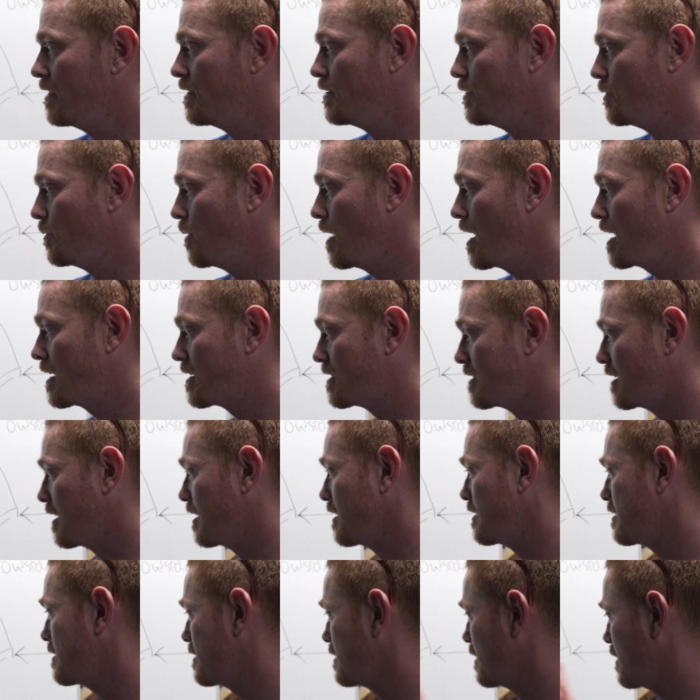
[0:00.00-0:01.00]
to
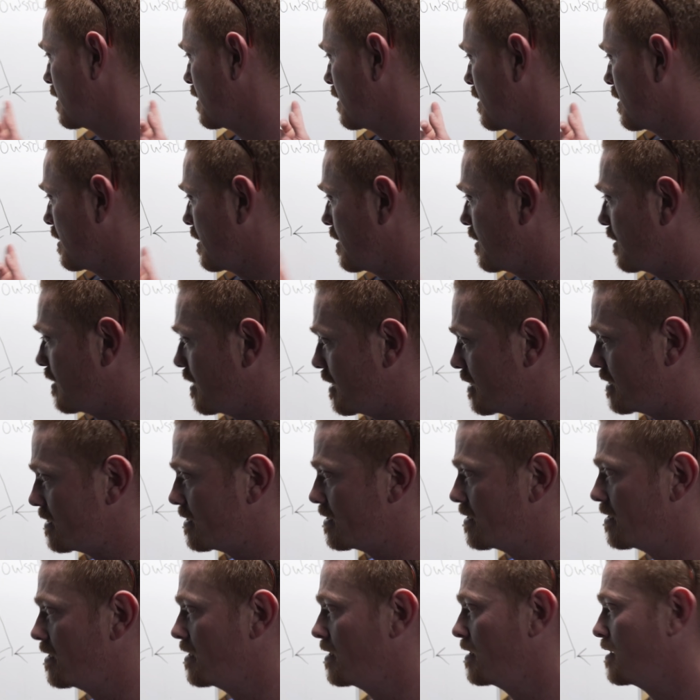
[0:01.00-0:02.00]
access
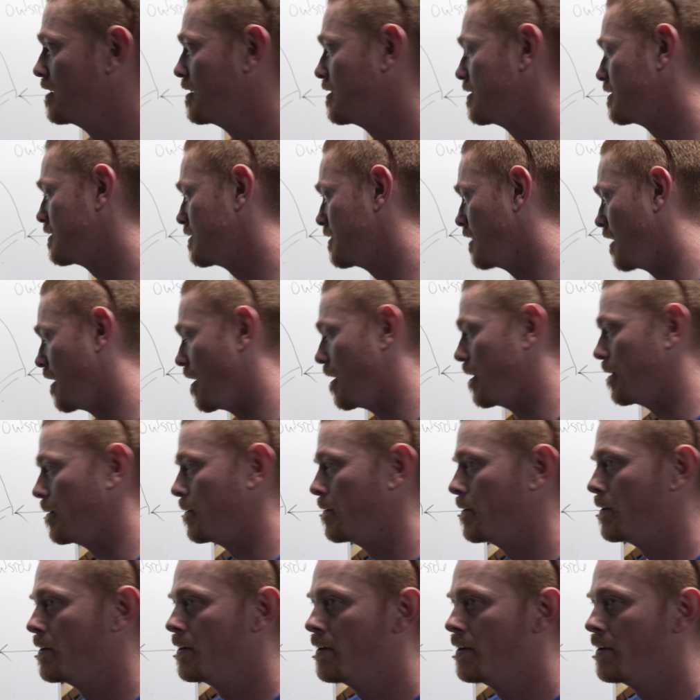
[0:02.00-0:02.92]
this style.